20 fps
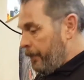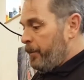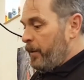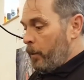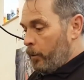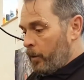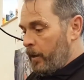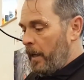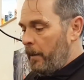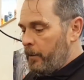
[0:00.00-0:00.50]

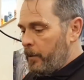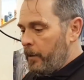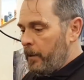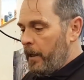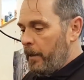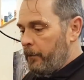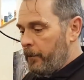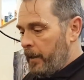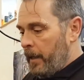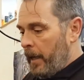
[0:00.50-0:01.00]
we'll keep doing
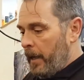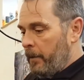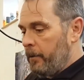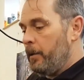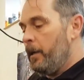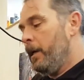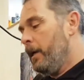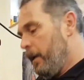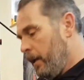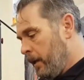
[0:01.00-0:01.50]
that for now,
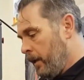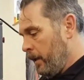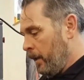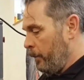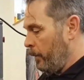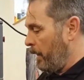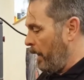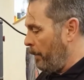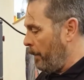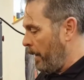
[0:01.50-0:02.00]
then
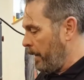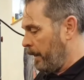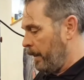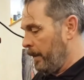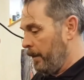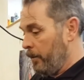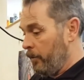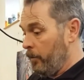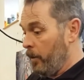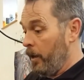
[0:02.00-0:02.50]
we'll get back in a
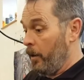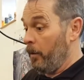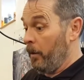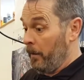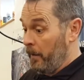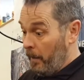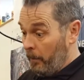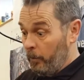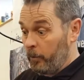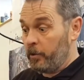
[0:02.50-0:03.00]
little while,
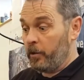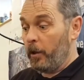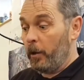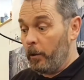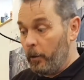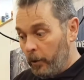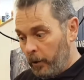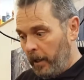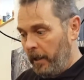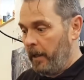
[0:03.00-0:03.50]
and then we'll start
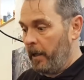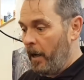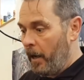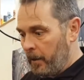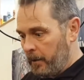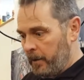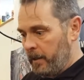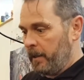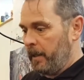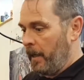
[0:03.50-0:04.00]
looking and
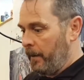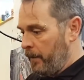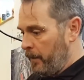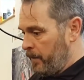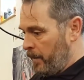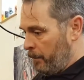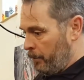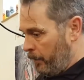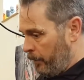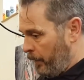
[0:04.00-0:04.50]
hunting down those
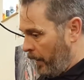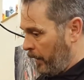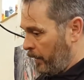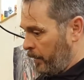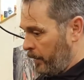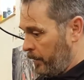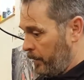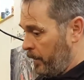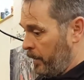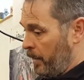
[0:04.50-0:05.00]

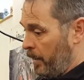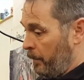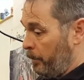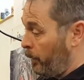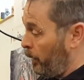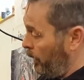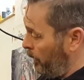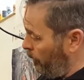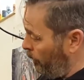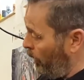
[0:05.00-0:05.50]
imperfections that need
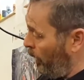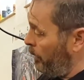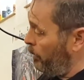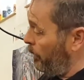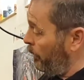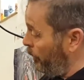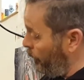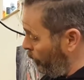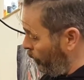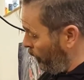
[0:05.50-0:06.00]
putting right
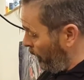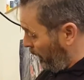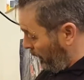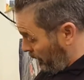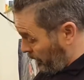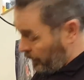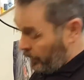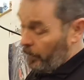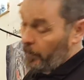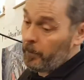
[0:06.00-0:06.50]
before we can
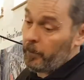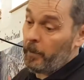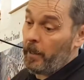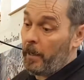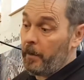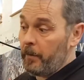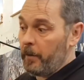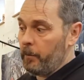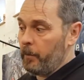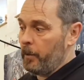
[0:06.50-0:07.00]
start doing
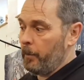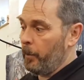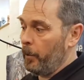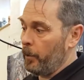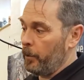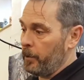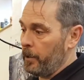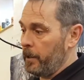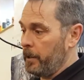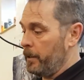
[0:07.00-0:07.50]
anything with the
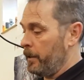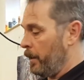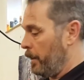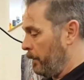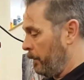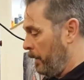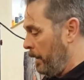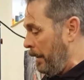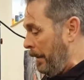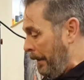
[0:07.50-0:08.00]
polishes. So
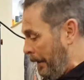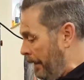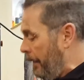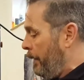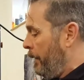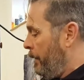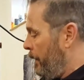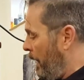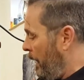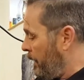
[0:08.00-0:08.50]

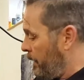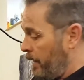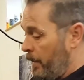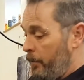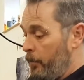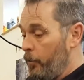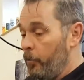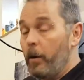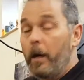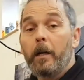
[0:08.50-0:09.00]
that's it,
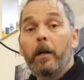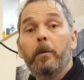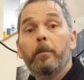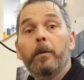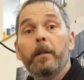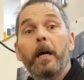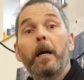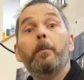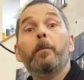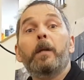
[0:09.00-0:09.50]
we'll crack on with
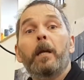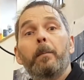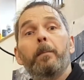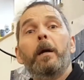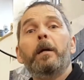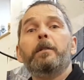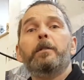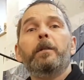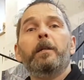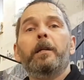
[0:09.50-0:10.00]
that and we'll get
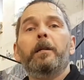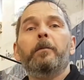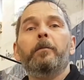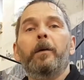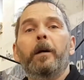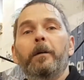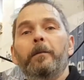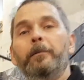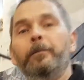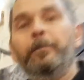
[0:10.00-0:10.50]
back to you in a little
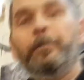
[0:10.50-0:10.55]
while.